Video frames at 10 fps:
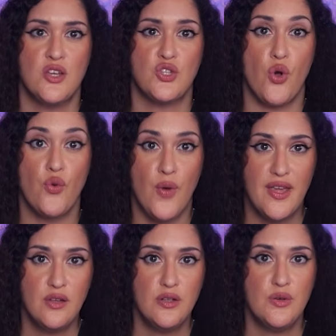So
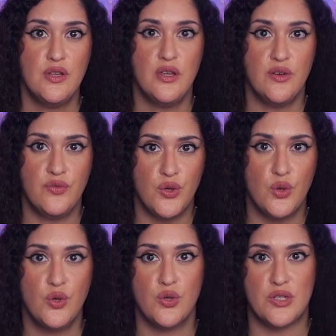regularly
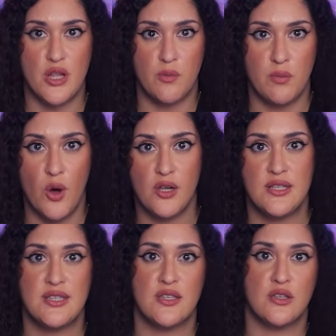review your DLP
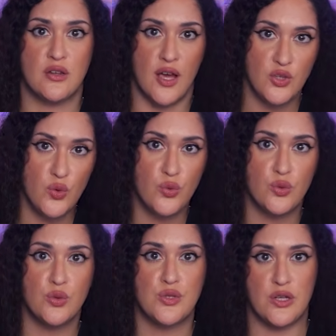policies, connector
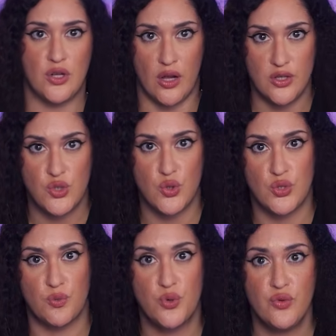rules, and knowledge
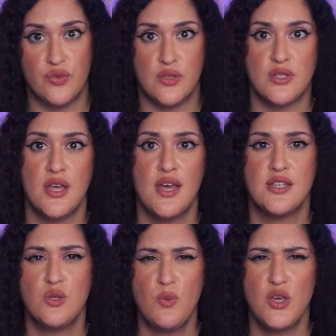source approvals
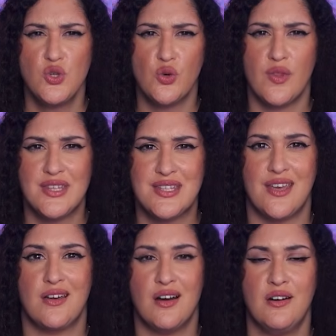to make sure they
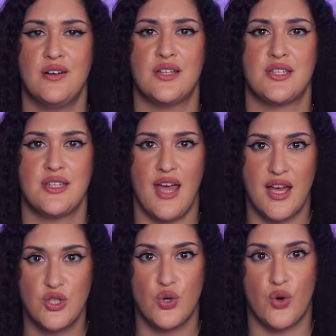stay current
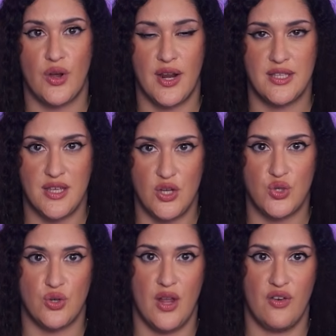as your
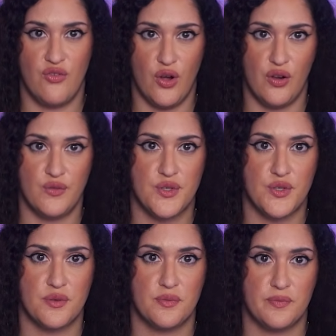organization evolves.